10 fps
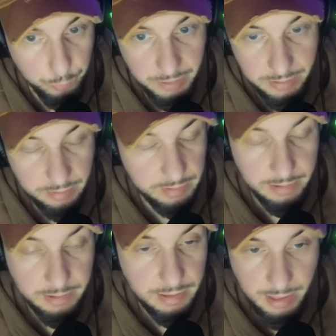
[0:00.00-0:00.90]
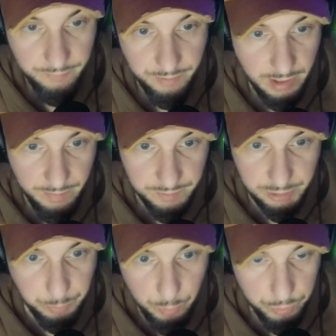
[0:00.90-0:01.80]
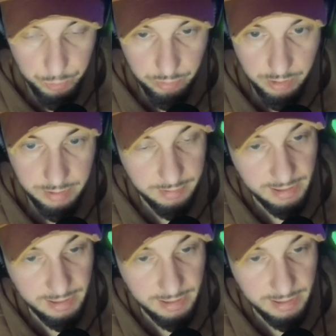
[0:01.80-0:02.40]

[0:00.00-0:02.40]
meaning he never ever spoke Ukrainian.